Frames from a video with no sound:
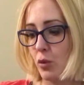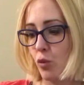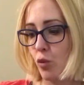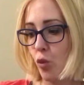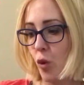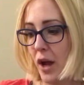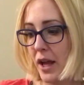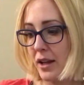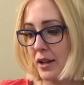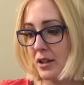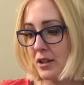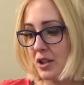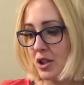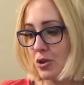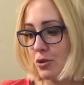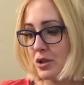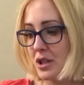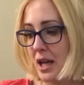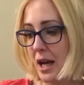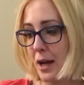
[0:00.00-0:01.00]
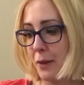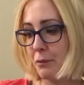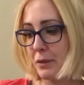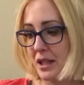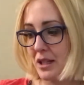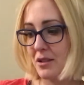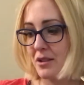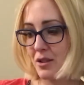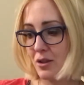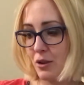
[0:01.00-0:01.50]
when you tap
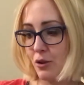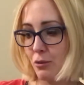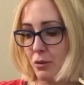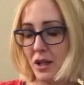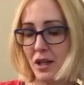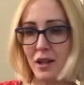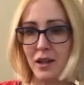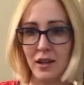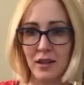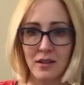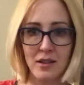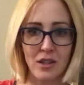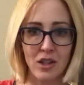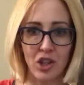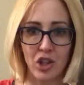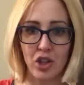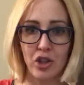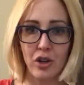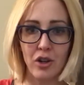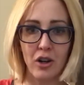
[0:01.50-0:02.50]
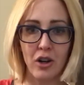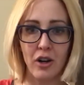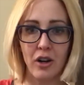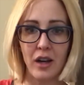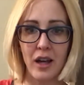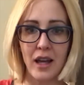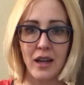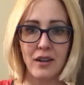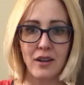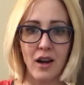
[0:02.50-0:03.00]
into being insecure
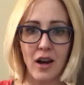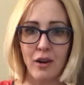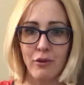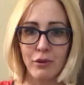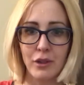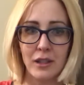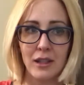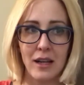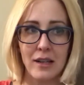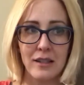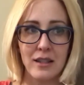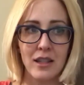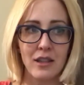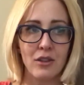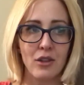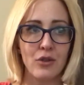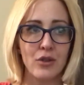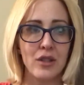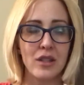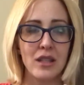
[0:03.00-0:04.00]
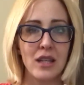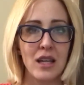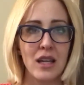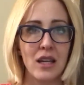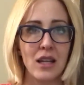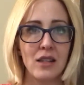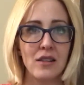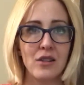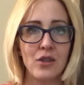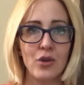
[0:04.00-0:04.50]
and not realizing those
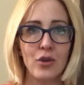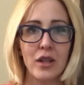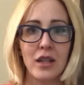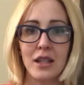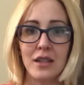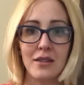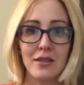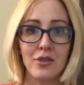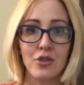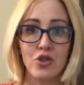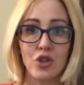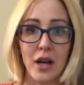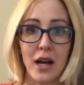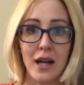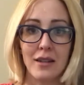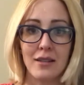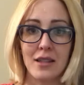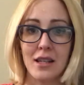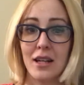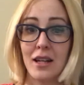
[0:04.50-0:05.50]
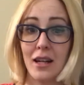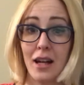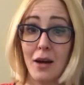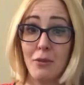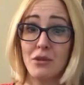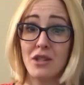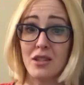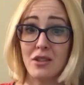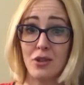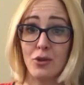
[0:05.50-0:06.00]
things, you can get distracted, and
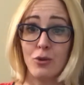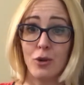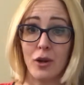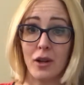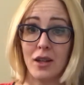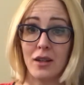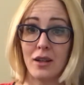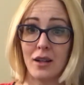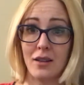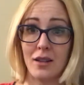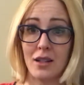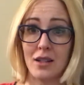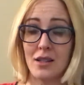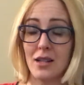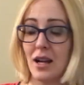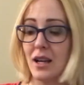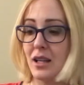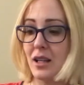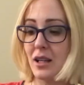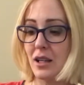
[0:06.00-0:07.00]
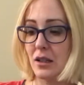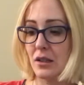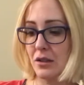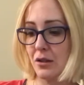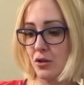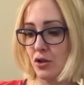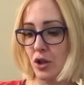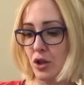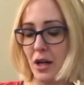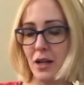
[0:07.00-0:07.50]
I'm still working on this. I can get
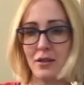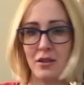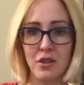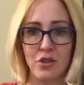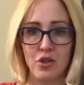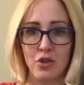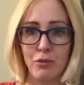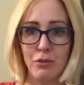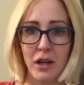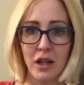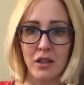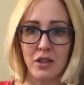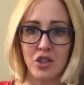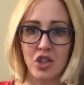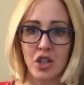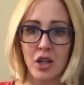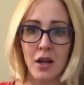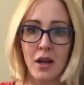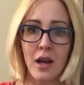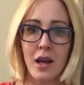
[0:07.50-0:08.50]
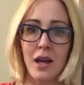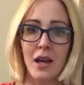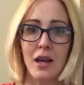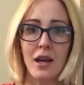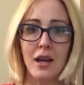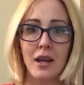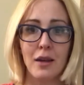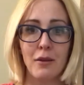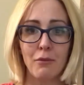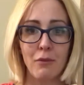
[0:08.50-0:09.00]
distracted too much
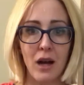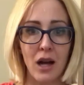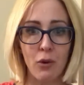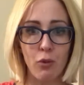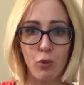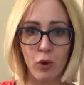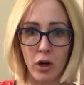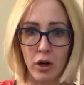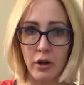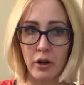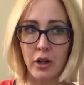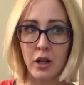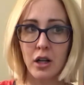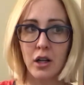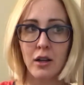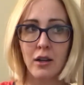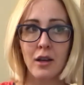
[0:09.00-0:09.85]
in my work,